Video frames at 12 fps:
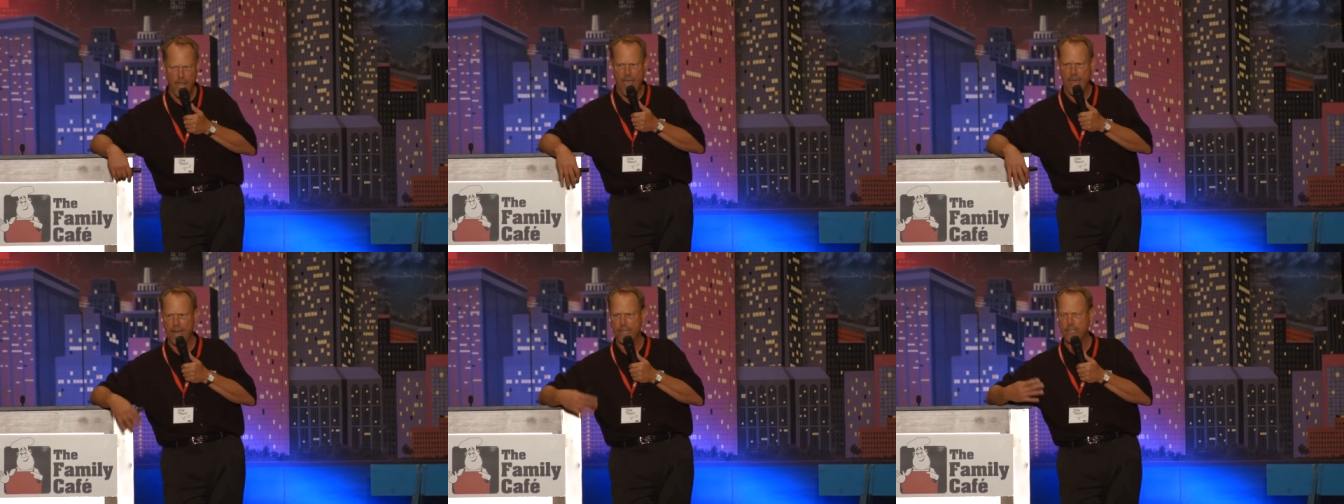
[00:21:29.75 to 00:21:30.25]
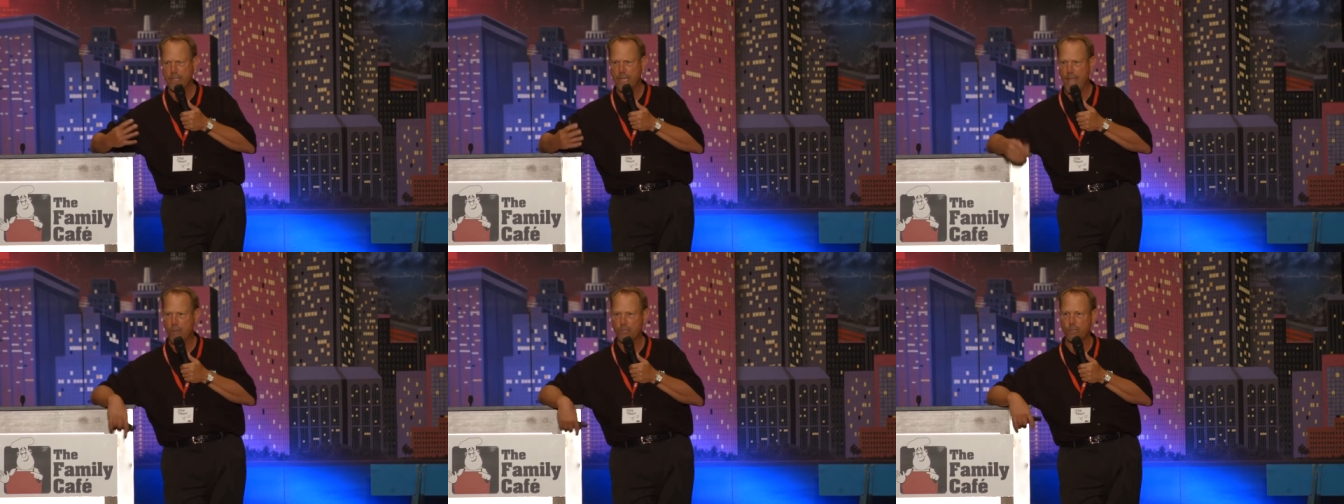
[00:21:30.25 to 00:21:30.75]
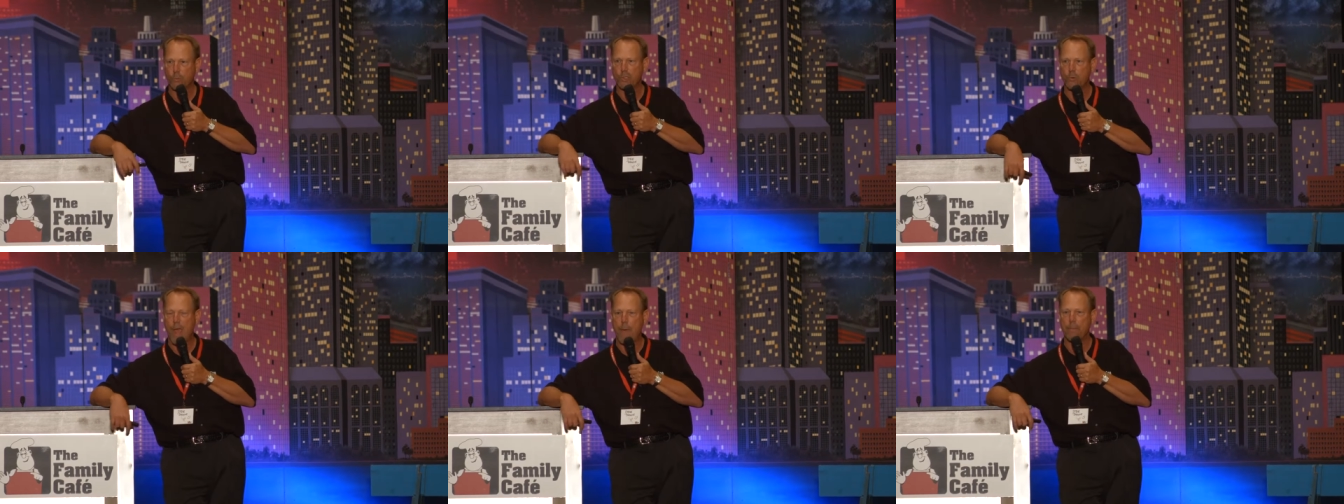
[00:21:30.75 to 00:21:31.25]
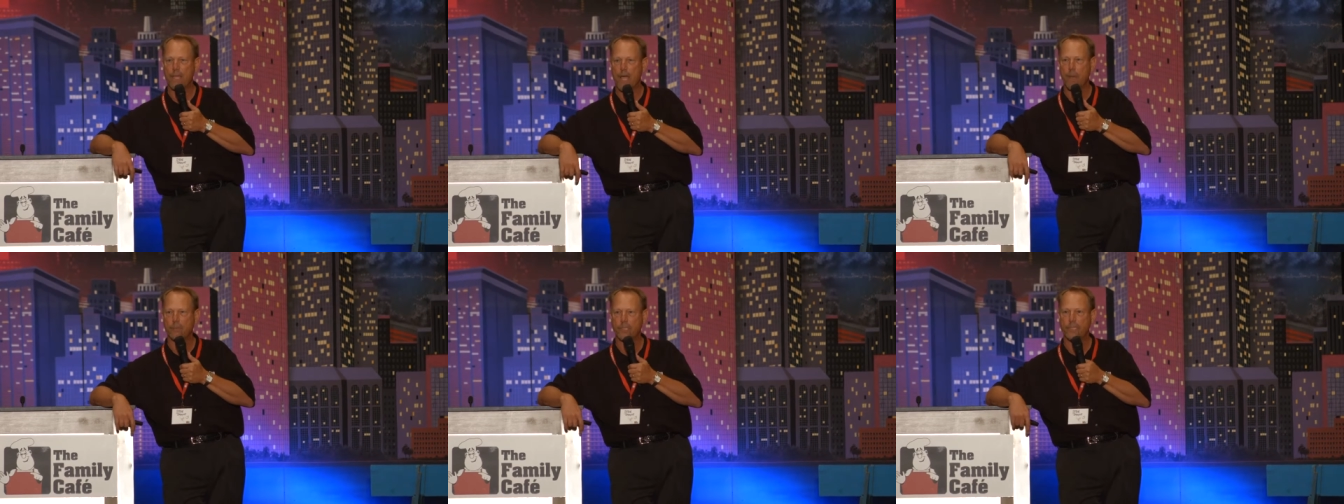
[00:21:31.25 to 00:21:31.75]
And as the counselor was wrapping
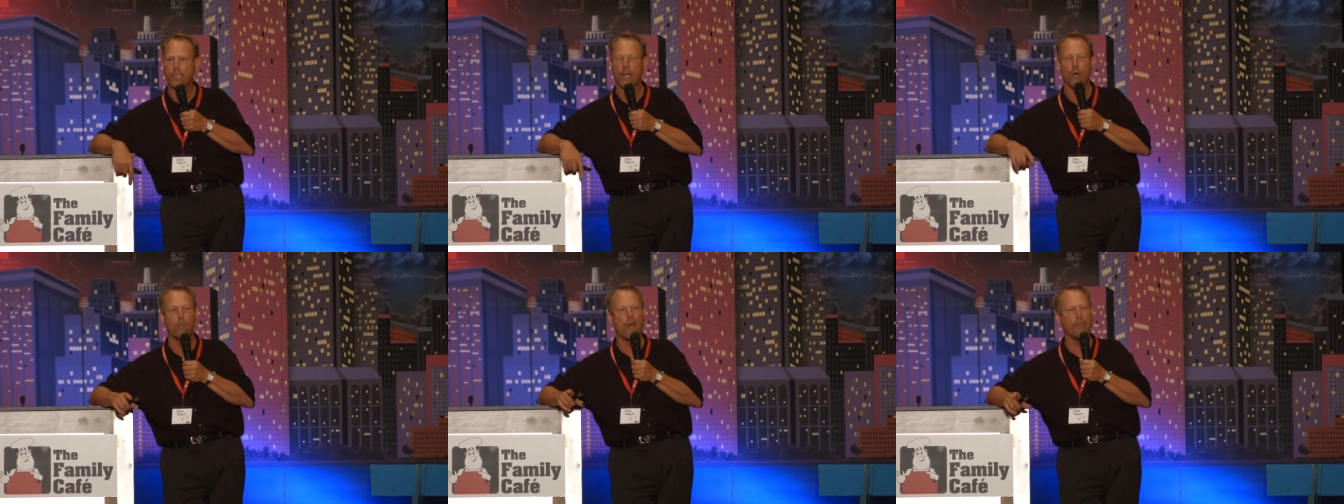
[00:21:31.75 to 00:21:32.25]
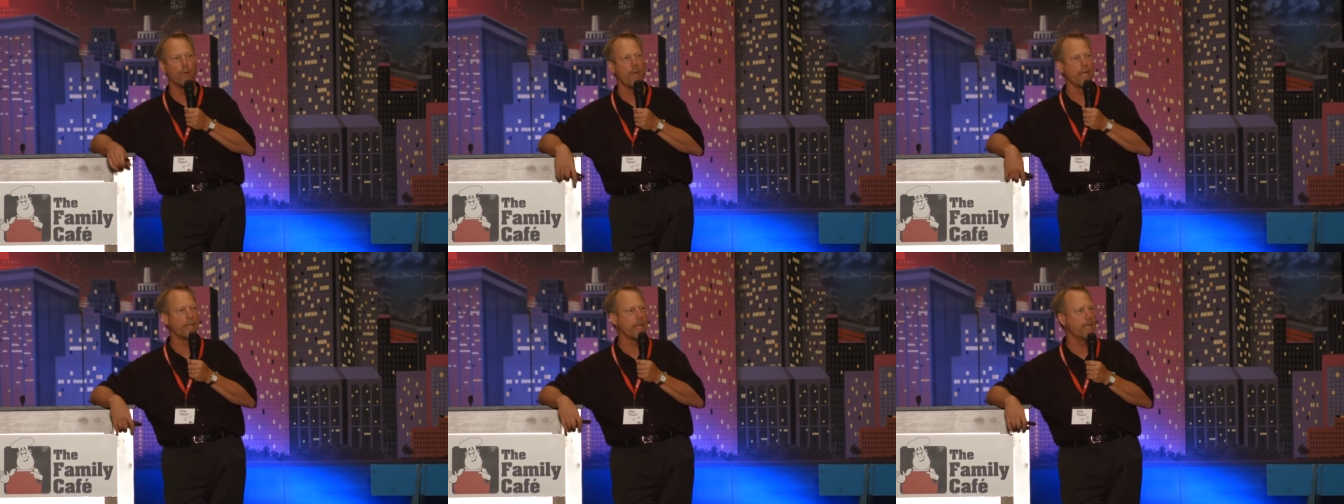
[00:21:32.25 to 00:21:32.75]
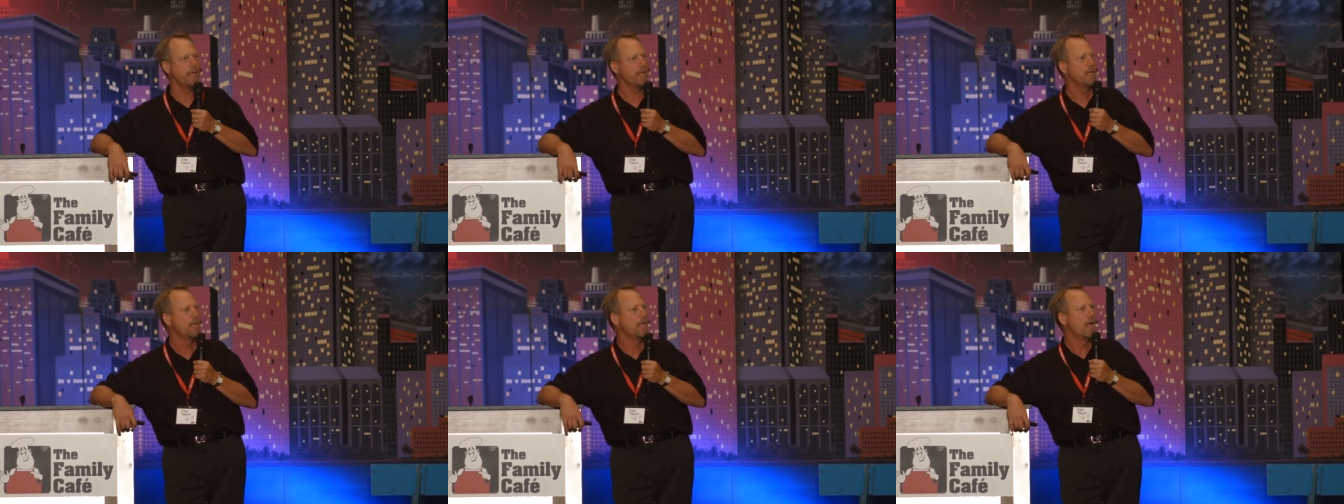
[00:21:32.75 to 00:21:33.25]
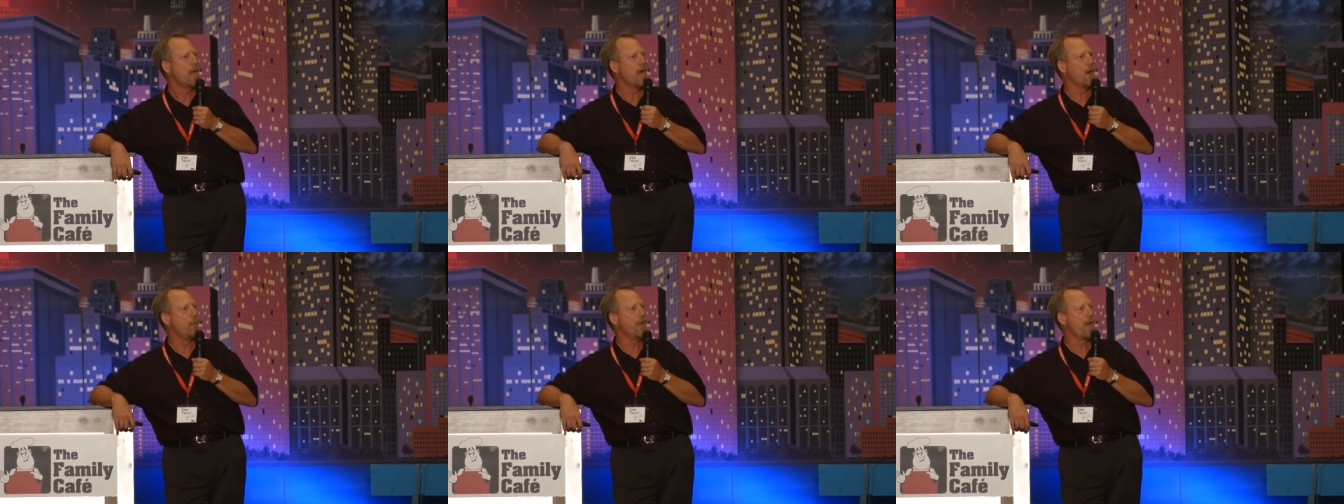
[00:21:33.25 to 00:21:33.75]
up, she said, Oh, by the way, Katie,
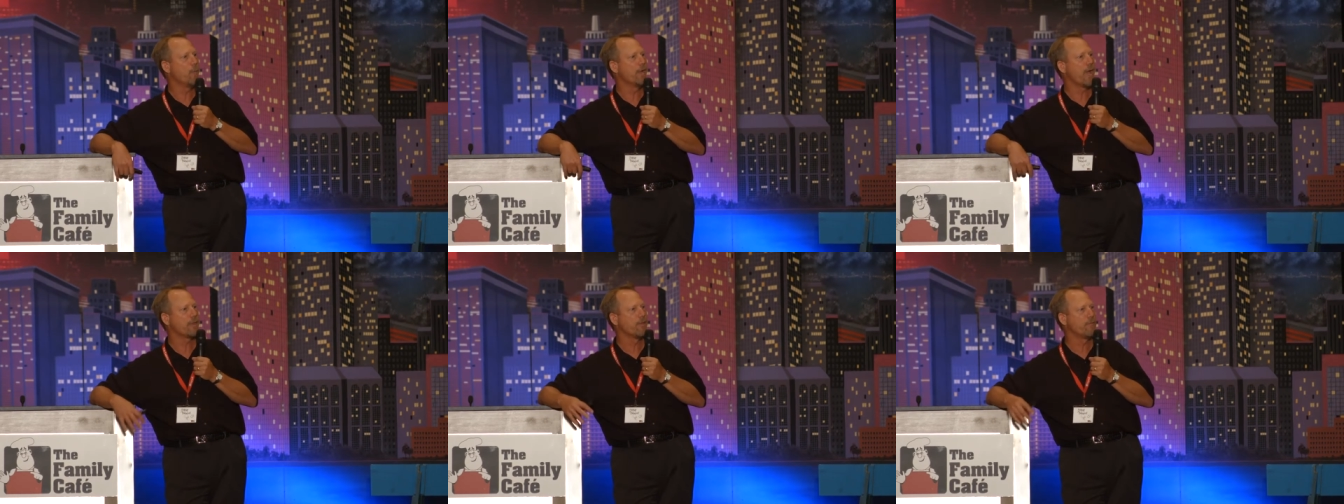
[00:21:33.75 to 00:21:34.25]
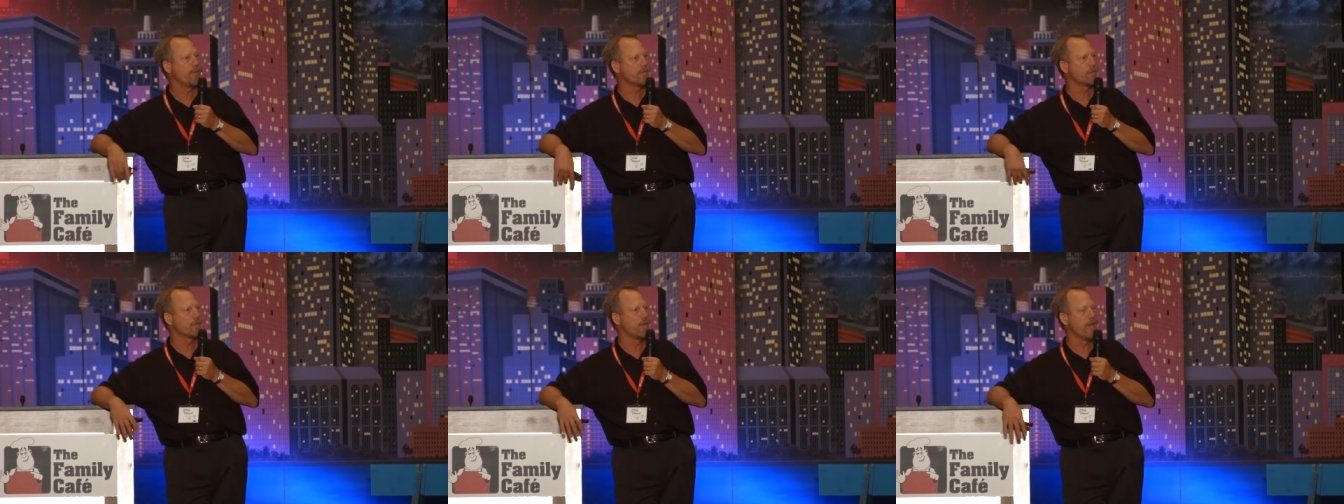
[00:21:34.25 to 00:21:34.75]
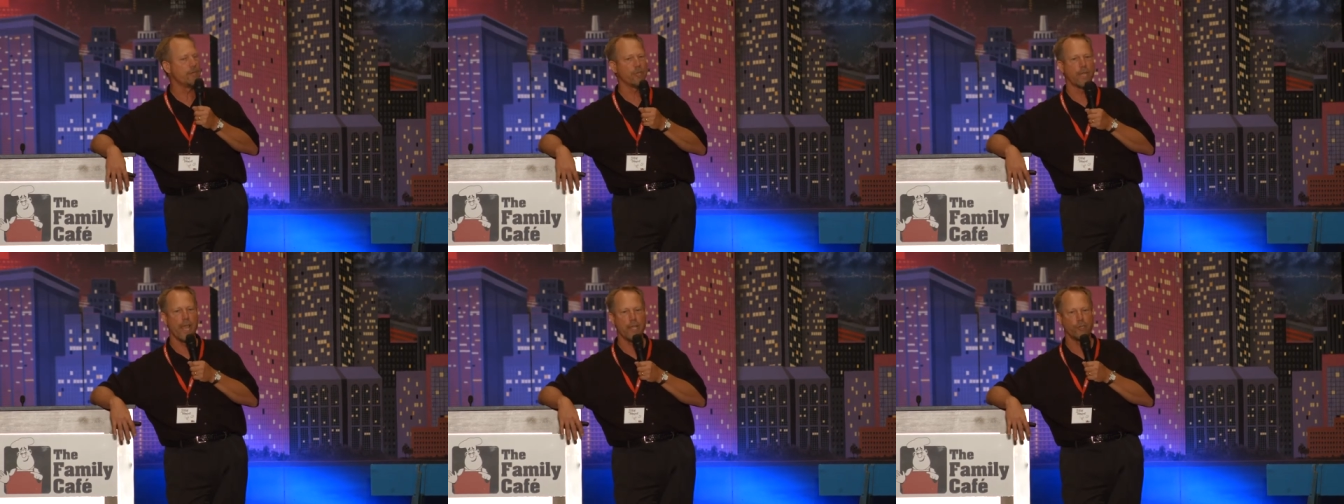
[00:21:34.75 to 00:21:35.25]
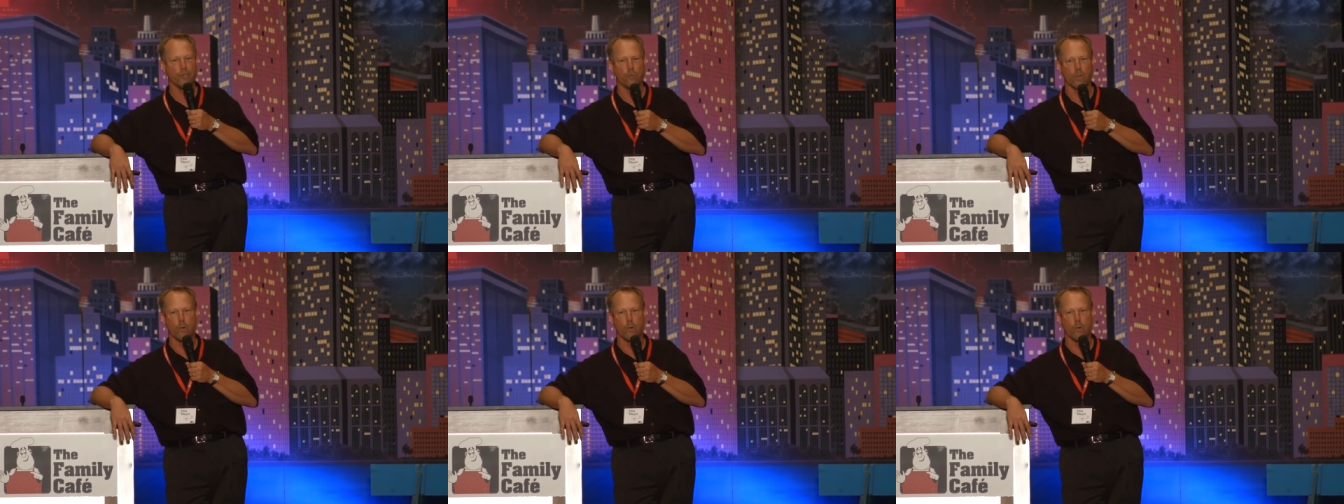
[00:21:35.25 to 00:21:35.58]
uh, we, we got the physical education